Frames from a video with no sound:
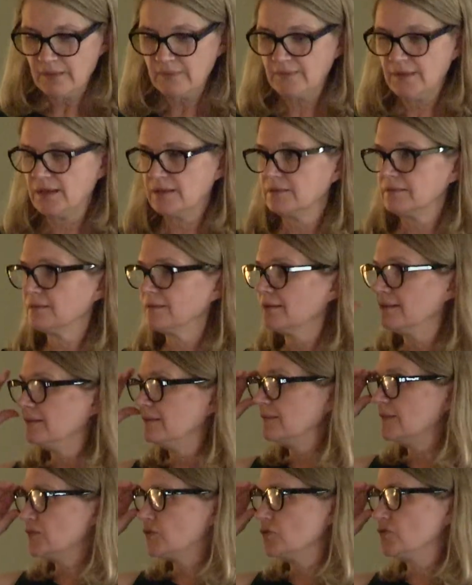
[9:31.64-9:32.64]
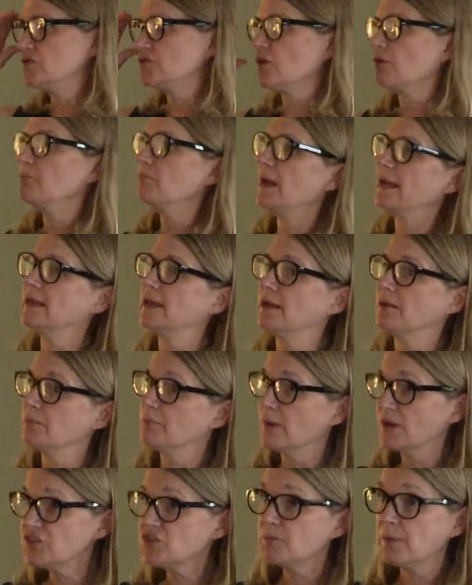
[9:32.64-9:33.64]
that students are making
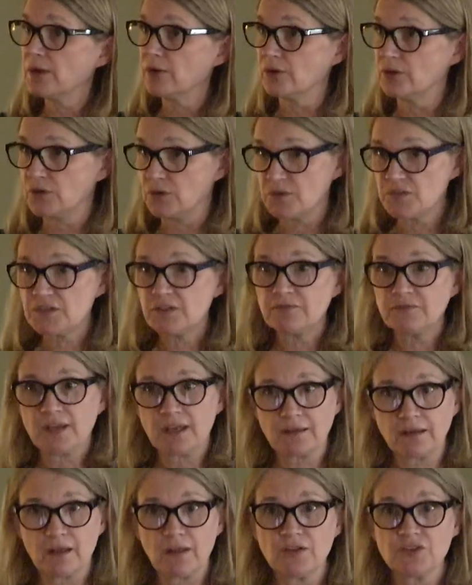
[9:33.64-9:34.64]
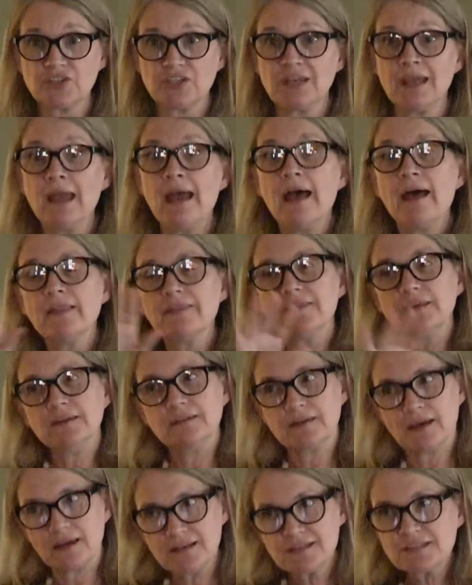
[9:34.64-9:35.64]
much better use of technology. The
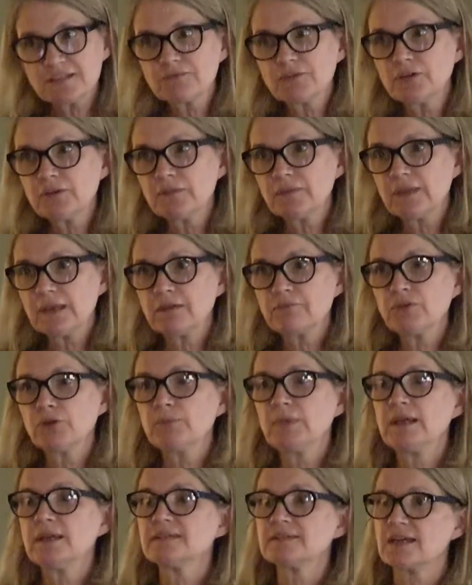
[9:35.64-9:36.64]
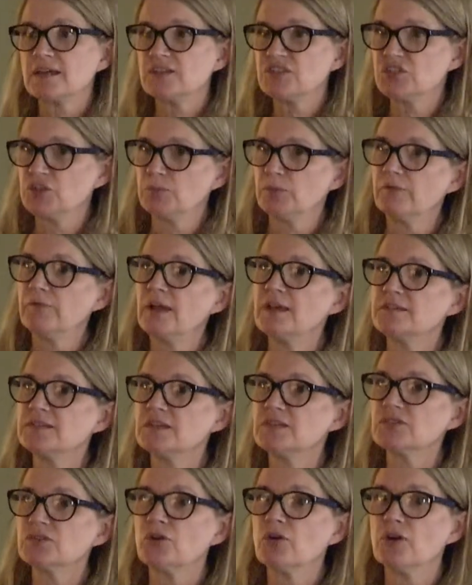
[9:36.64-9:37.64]
nice thing for me is I supervise
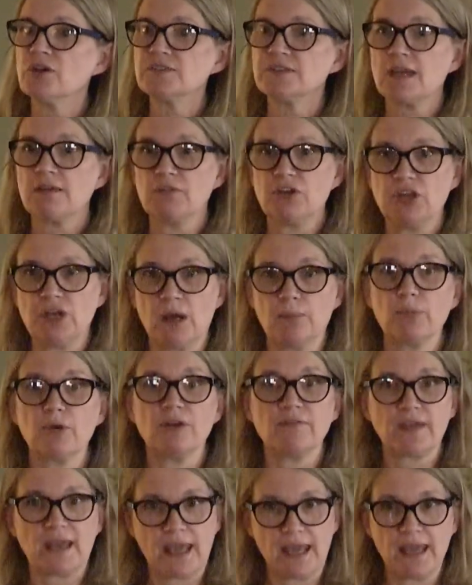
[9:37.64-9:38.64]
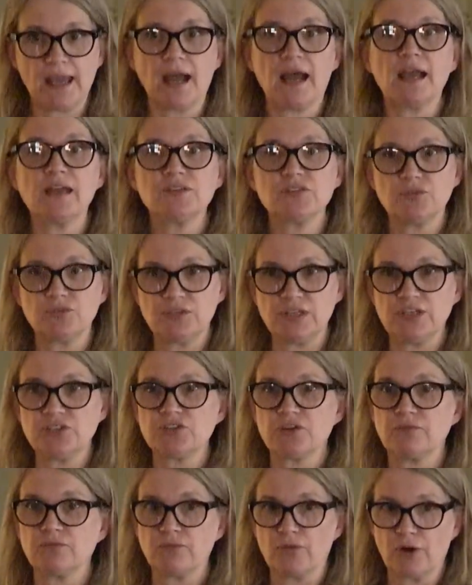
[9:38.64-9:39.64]
this course. I have a number of AIs who teach
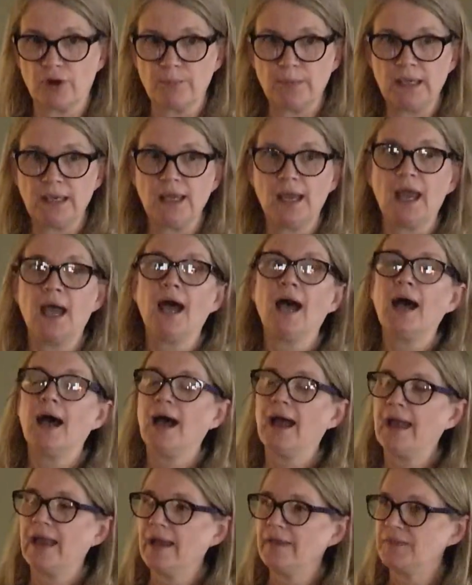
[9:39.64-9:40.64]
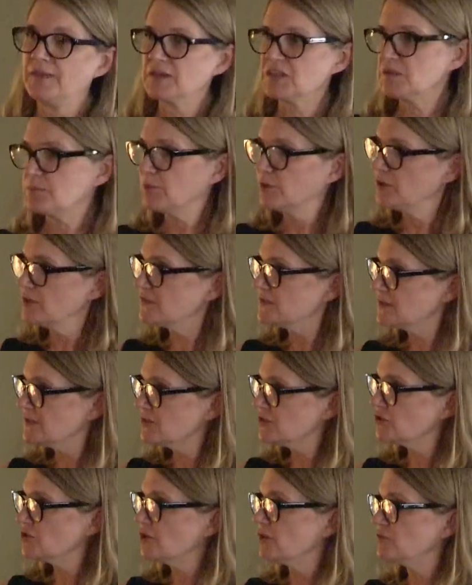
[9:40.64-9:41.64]
it for me. I had the experience
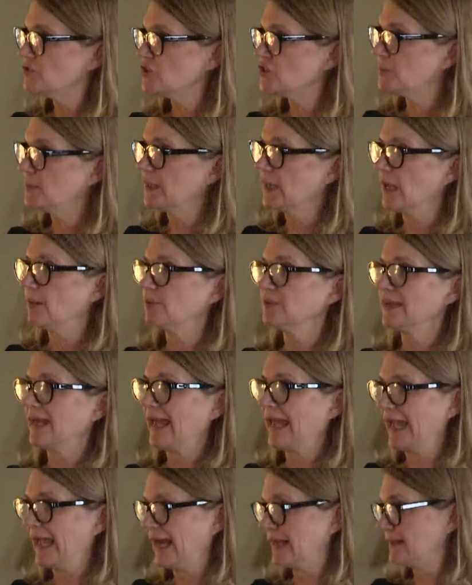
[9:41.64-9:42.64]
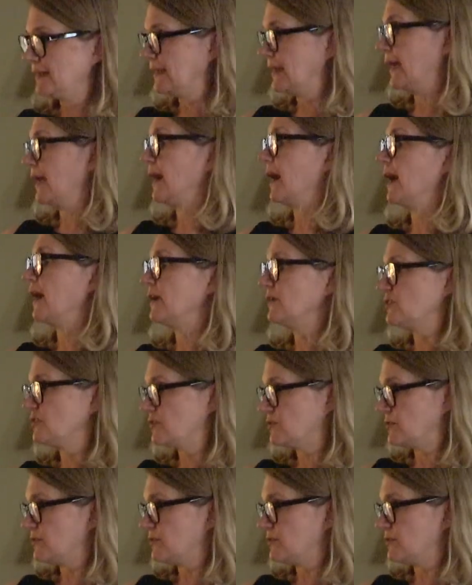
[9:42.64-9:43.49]
this year of just being able to hand an AI